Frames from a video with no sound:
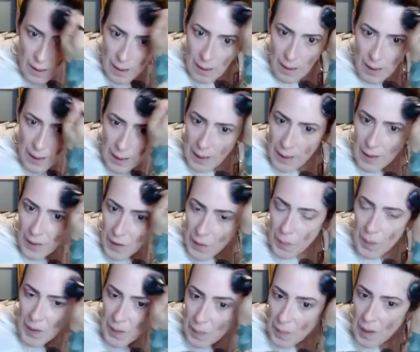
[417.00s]
And it gives
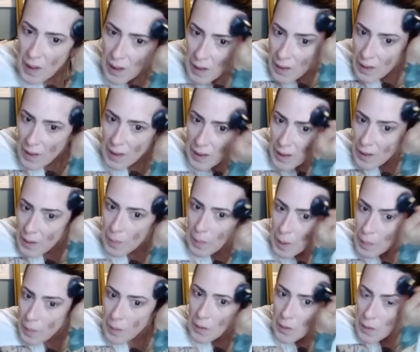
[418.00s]
me some color. It doesn't
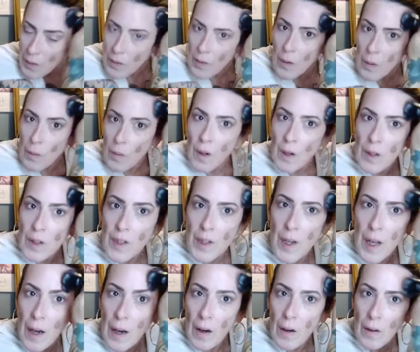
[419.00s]
make me look so washed
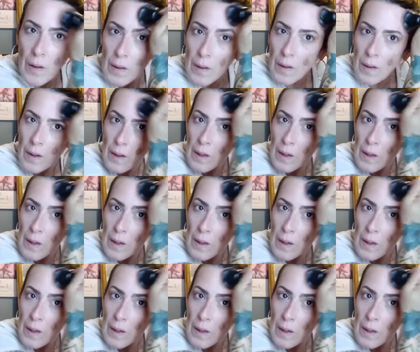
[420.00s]
out.